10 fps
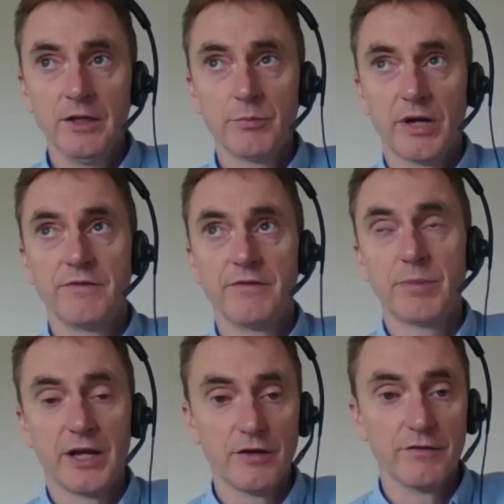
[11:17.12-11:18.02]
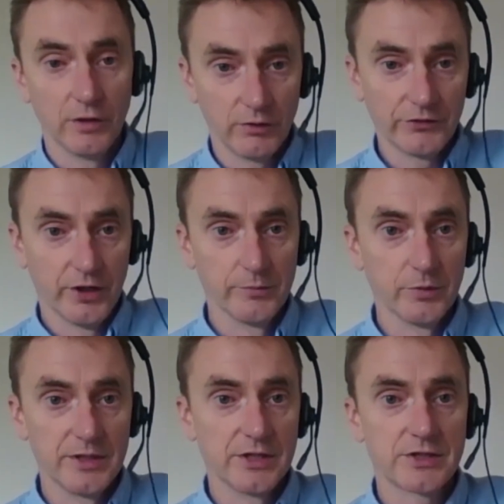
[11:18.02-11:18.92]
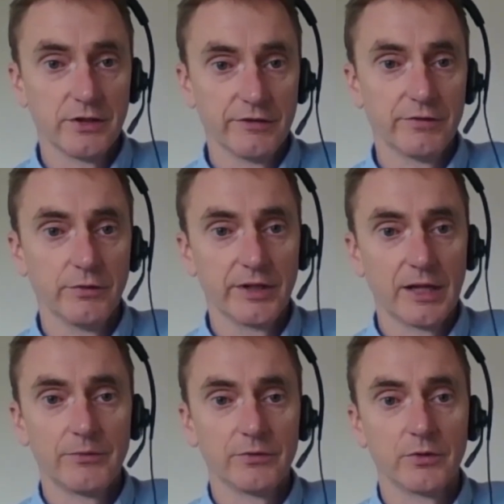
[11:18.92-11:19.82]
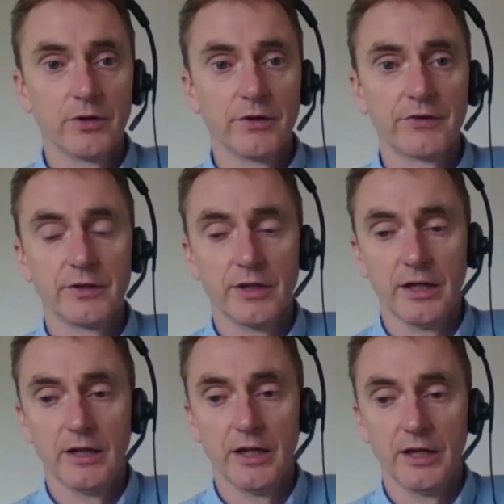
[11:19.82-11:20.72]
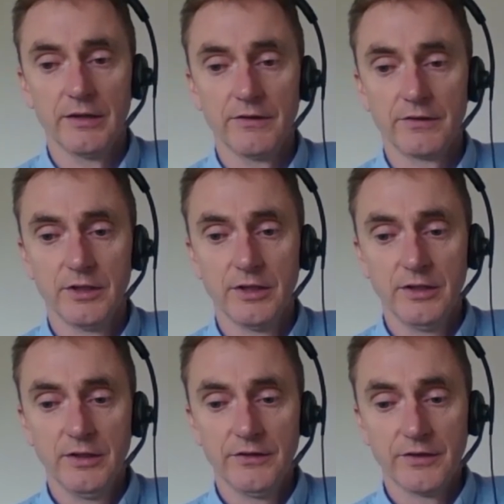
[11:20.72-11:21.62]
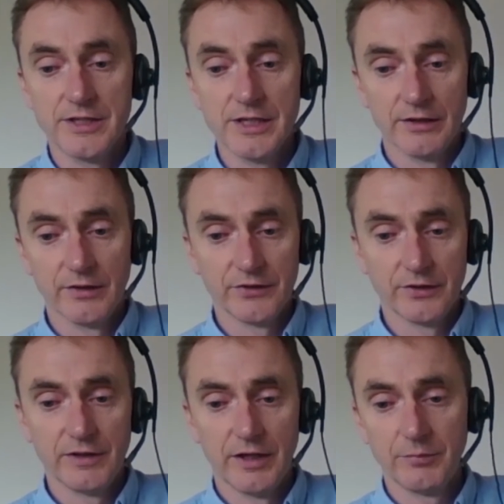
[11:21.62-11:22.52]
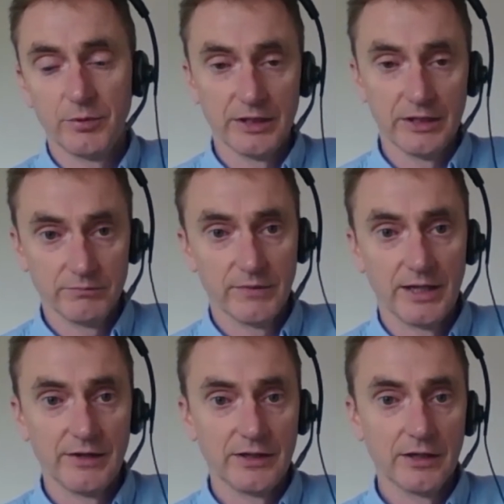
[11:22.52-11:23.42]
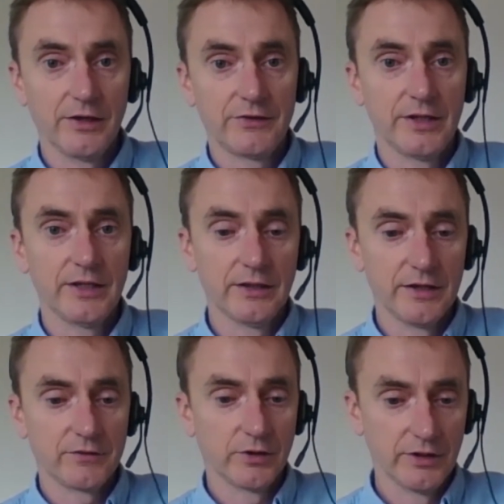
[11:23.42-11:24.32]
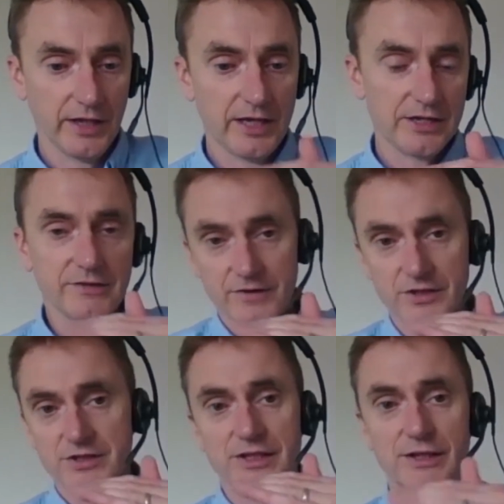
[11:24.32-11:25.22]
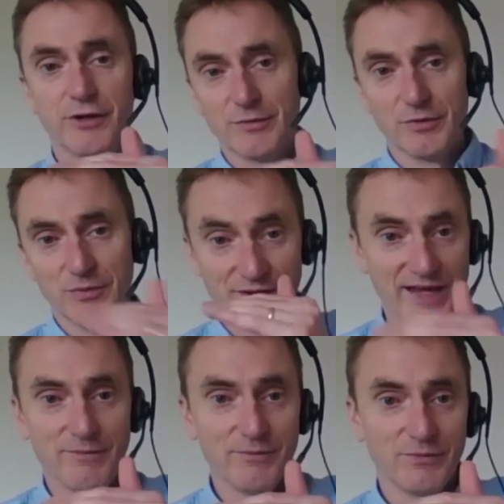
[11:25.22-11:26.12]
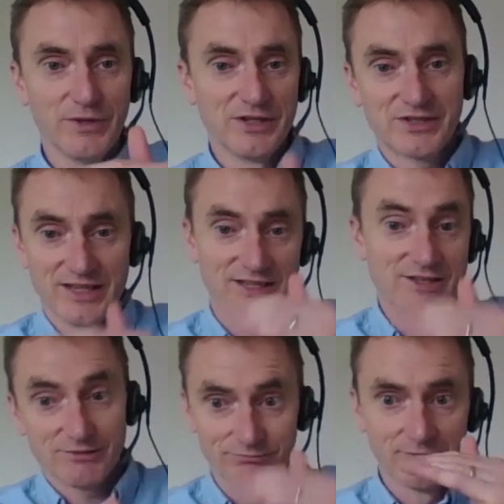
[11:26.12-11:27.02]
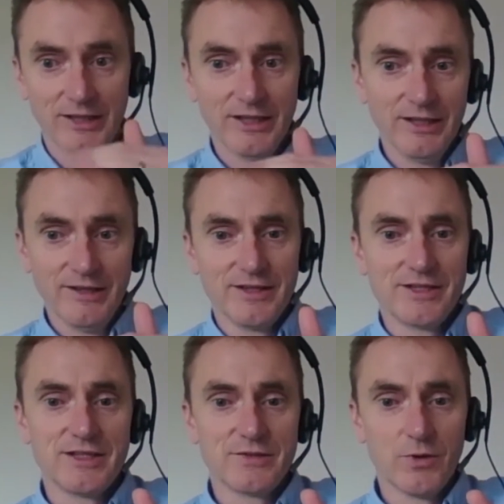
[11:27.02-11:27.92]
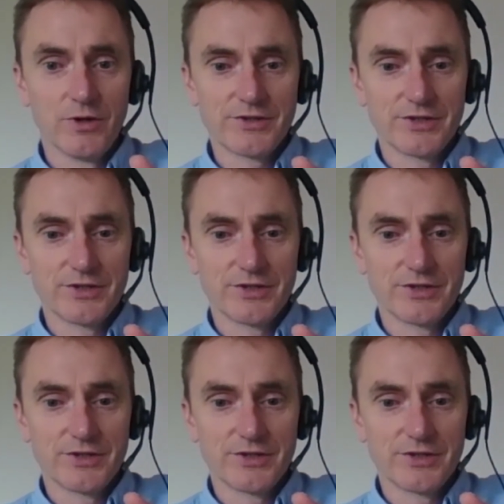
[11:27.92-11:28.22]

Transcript: pay over a long time, but we just can't afford the capital cost. And so they did. So Philips put in LED lighting, and they've got an energy efficiency agreement with them, which says, this is what,